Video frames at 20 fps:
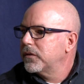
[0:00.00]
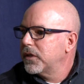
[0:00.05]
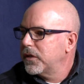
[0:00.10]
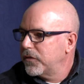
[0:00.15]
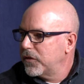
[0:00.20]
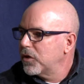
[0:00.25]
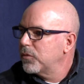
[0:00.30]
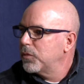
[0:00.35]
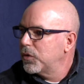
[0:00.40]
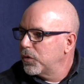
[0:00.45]
and
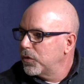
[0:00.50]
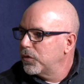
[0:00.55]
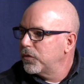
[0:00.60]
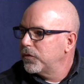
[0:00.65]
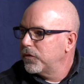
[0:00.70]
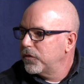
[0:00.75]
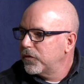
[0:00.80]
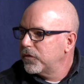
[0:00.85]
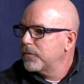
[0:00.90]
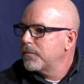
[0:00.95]
their
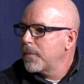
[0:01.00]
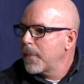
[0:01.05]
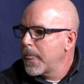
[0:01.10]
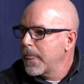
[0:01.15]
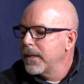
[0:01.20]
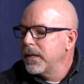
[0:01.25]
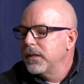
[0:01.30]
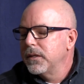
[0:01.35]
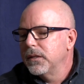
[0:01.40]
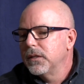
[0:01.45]
moons.
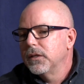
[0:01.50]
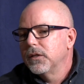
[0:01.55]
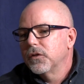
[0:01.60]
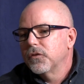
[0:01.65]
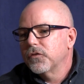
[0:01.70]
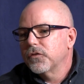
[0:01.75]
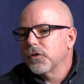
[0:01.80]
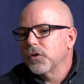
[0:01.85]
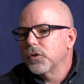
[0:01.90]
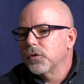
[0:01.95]

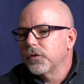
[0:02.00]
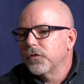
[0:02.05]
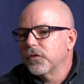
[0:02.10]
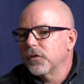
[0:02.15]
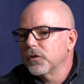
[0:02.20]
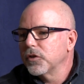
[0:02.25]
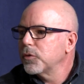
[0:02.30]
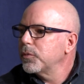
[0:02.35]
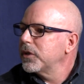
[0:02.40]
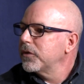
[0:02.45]
So it's a
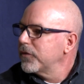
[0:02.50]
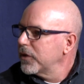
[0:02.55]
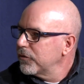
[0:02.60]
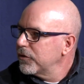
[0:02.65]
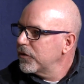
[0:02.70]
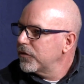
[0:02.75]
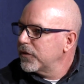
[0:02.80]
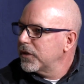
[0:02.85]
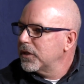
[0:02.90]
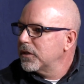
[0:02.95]
little bit of
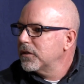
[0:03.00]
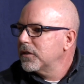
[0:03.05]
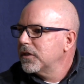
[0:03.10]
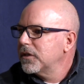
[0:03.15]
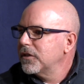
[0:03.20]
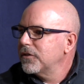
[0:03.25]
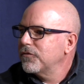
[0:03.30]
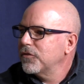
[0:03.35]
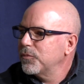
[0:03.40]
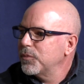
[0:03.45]
everything
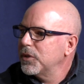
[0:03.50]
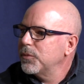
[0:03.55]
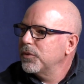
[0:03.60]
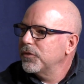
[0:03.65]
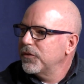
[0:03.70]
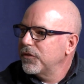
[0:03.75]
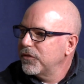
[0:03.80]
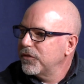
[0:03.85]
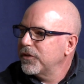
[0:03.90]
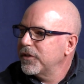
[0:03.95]
for people
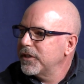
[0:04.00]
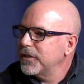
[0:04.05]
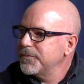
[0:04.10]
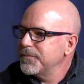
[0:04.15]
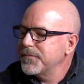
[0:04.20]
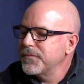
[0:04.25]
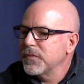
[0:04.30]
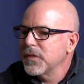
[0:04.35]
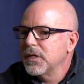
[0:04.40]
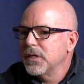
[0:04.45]
to see.
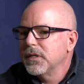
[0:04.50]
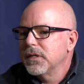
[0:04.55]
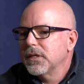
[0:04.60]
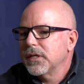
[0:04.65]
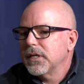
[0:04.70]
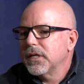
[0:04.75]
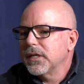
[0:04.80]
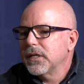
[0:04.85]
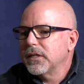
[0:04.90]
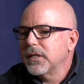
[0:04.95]

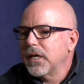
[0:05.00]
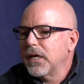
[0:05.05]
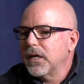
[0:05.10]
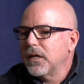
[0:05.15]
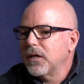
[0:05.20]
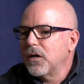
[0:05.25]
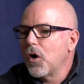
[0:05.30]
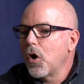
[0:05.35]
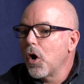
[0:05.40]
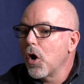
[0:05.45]
And
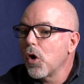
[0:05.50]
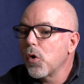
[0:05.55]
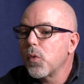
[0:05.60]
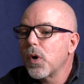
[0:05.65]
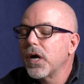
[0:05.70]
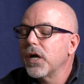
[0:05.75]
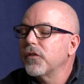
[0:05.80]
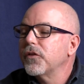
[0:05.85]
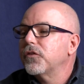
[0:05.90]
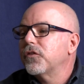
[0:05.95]
all
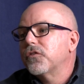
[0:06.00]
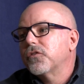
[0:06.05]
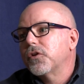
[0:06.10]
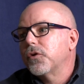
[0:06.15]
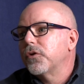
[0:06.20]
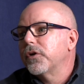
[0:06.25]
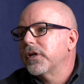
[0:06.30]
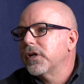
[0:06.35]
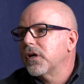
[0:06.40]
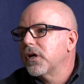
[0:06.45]
while this is
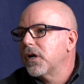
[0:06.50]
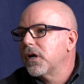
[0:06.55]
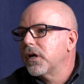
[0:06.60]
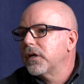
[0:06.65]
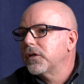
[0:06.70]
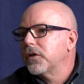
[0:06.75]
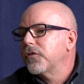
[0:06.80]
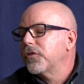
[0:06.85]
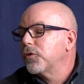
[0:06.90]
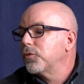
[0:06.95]
going
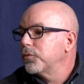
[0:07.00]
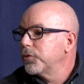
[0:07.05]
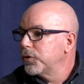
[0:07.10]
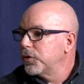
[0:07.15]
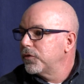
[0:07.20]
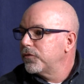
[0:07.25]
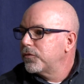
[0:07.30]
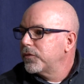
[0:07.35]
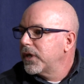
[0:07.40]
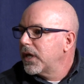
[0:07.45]
on the
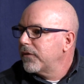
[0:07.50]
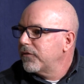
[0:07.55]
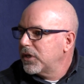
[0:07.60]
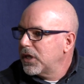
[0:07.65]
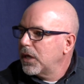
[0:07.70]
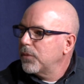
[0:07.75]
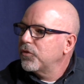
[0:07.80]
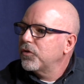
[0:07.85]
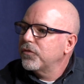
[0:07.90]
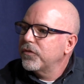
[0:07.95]
roof, we have an
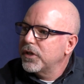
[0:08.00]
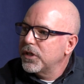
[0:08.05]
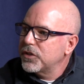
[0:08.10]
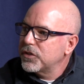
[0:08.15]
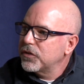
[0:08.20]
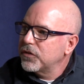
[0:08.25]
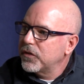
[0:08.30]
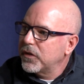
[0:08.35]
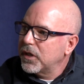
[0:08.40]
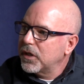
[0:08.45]

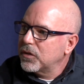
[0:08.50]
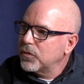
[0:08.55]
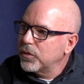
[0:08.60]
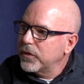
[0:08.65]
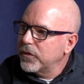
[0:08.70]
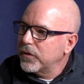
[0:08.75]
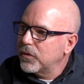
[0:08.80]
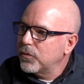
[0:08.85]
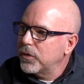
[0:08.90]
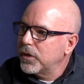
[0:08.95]
observation deck
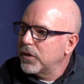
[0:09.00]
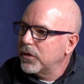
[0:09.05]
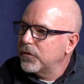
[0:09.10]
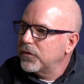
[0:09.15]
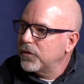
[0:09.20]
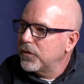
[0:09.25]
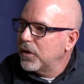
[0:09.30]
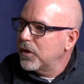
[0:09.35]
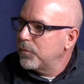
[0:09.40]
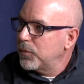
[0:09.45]
where
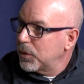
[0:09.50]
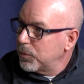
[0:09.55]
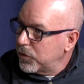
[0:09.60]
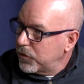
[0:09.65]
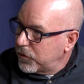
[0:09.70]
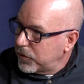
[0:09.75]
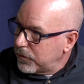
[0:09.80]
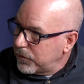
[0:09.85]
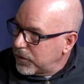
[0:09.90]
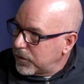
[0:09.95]

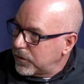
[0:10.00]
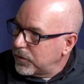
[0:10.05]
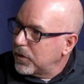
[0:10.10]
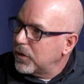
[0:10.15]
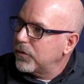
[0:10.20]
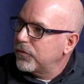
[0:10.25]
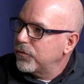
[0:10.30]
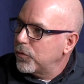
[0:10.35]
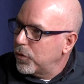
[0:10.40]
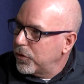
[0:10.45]
members of
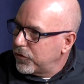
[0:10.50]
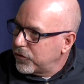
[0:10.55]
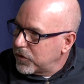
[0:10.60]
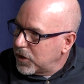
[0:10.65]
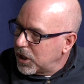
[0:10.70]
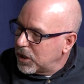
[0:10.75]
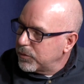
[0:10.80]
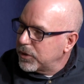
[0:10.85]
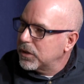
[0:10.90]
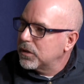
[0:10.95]
the Ford
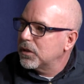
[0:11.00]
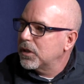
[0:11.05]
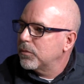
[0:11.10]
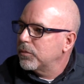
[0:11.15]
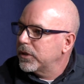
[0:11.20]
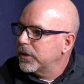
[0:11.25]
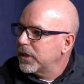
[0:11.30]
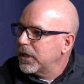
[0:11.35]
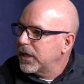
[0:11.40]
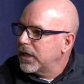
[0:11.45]
Astronomy Club are
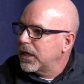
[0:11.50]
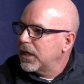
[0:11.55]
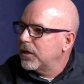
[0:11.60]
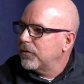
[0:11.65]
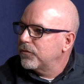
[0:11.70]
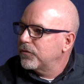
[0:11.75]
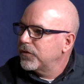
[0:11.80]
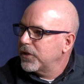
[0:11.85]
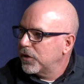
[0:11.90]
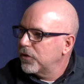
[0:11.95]
going to
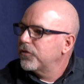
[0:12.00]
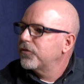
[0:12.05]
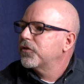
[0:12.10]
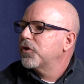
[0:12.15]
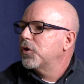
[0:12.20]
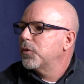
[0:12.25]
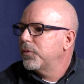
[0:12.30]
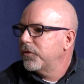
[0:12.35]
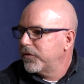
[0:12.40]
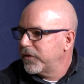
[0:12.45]
have
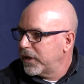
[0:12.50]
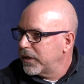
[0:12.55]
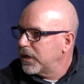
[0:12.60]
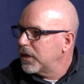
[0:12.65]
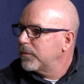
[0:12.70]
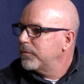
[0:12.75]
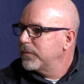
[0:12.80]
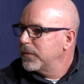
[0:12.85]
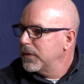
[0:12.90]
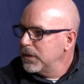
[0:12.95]
telescopes set
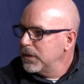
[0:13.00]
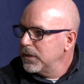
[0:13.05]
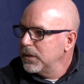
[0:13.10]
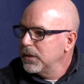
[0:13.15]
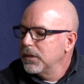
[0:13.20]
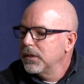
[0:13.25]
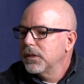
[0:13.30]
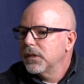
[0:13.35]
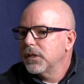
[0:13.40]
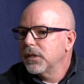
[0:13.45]
up.
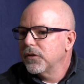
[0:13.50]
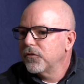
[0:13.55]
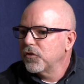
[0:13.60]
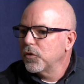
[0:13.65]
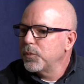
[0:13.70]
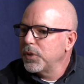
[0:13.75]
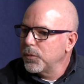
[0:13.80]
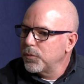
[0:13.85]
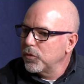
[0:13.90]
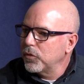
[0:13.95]
Yeah. So
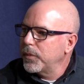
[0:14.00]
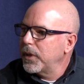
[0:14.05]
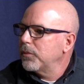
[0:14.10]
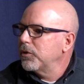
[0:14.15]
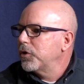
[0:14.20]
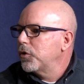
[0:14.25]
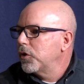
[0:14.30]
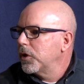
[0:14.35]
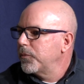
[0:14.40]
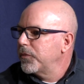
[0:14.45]
people will be able
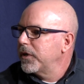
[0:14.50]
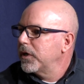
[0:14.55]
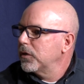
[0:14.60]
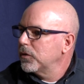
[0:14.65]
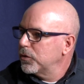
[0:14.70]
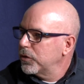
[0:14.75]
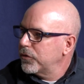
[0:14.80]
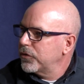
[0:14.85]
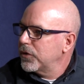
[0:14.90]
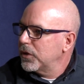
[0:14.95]
to go up there,
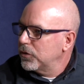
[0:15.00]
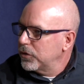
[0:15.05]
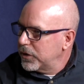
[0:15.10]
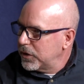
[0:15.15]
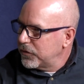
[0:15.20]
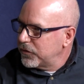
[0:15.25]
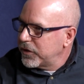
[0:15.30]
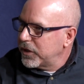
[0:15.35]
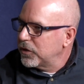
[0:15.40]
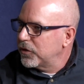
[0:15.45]
look
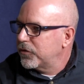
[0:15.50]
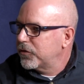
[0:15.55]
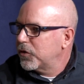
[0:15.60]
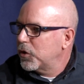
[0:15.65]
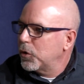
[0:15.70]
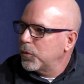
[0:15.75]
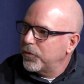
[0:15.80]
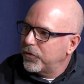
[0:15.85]
at telescopes